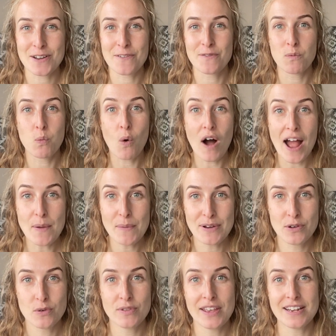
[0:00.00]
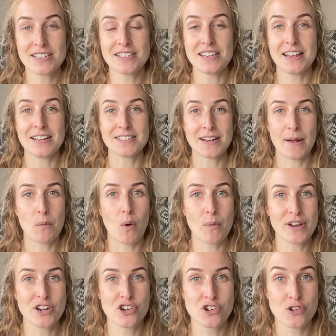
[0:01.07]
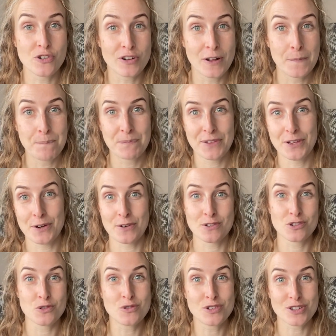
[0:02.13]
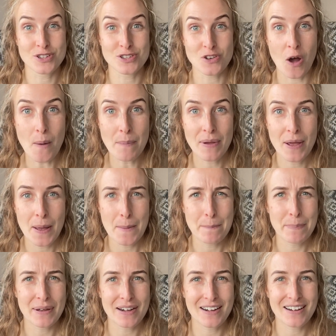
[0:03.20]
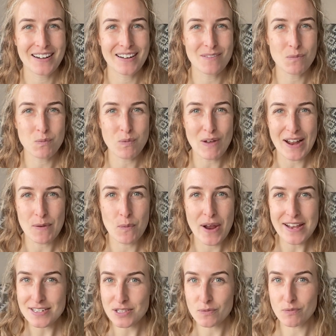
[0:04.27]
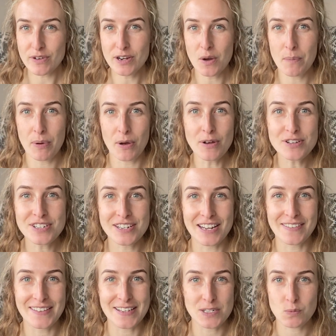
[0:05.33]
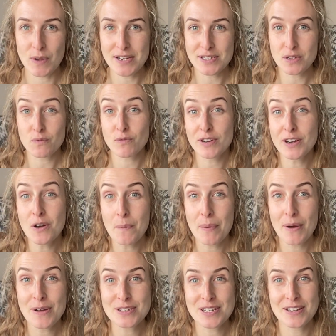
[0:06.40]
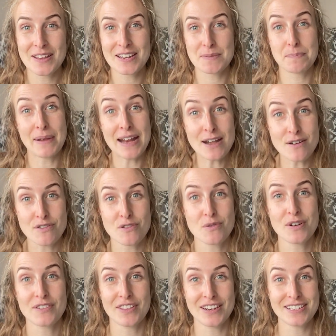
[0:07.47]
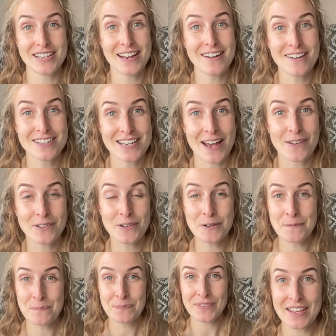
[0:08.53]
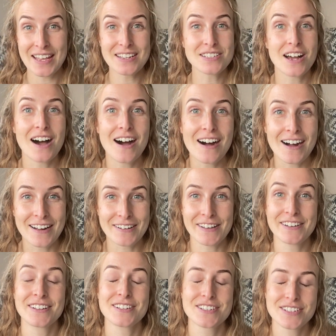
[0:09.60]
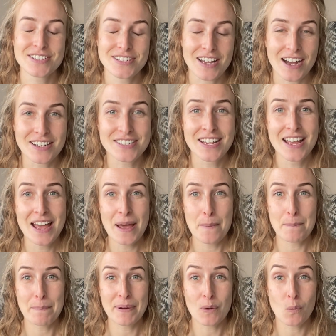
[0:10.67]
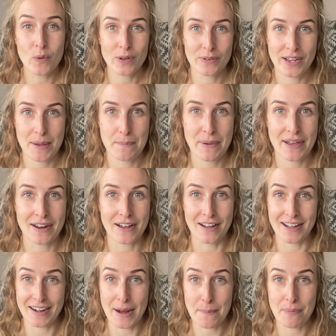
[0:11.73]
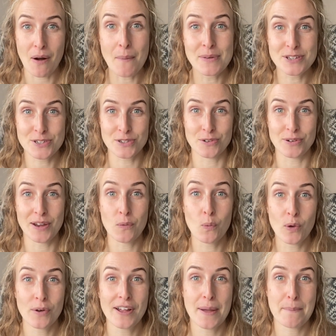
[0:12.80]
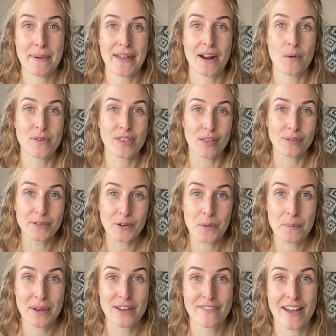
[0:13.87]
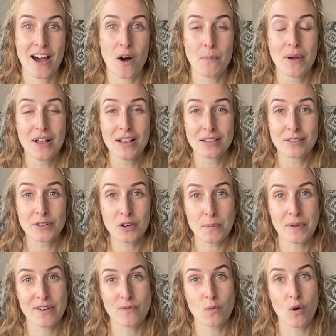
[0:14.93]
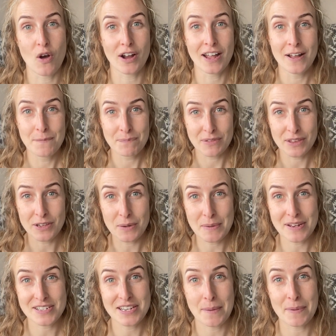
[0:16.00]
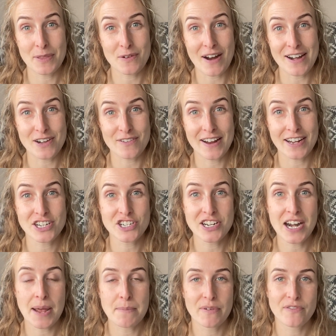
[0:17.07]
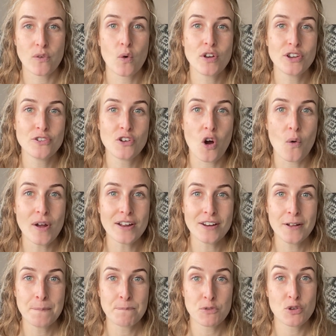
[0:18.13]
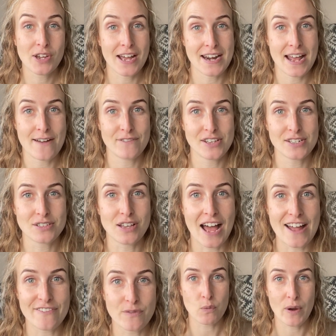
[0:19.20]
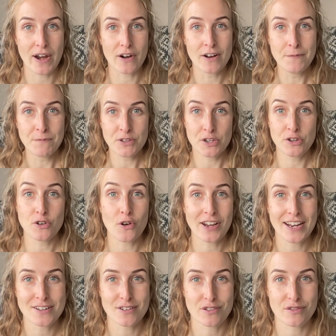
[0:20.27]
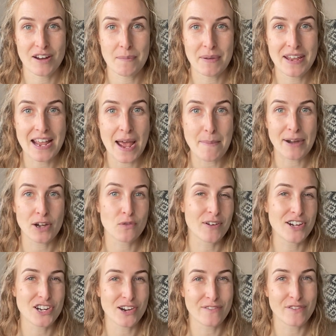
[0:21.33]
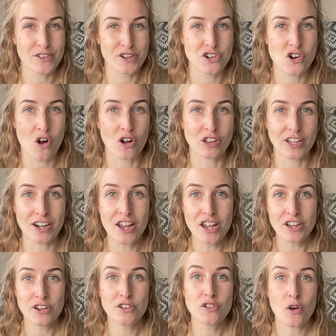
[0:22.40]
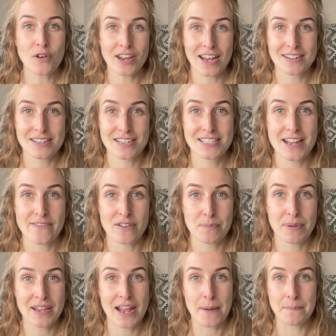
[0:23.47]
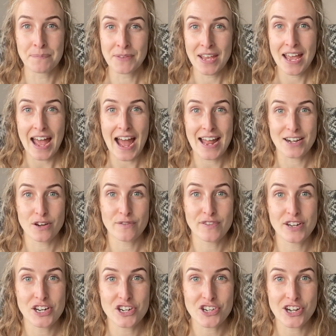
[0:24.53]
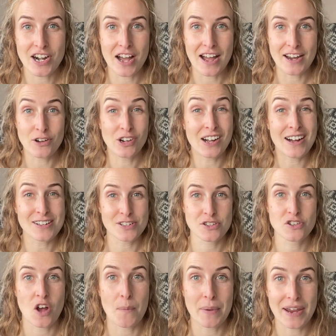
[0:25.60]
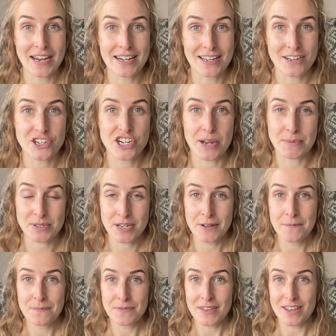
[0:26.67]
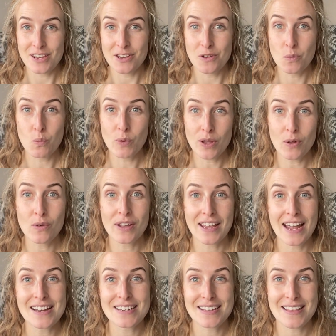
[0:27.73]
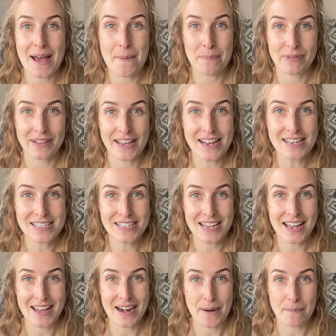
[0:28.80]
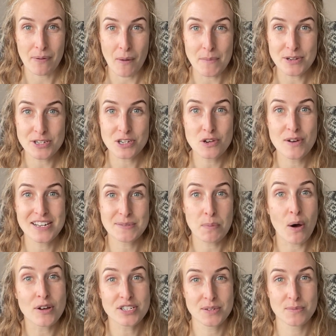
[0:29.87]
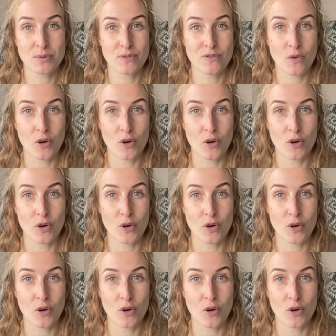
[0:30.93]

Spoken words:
of why we do these things and what we should, do to stop. But like, where's the real person in this? Where's the real person that's been through it, that is here to tell you it's hard and it sucks, but it will get better. And I promise you, it will get better with a little bit of help, a little bit of work, a little bit of step in the right direction. And before you know it, you can have this life where you don't get to 3 p.m. and you're reaching for the chocolate. You don't get to 7 p.m. and you finish dinner and you can't stop eating chips. You will get to that place, and I promise you it's possible for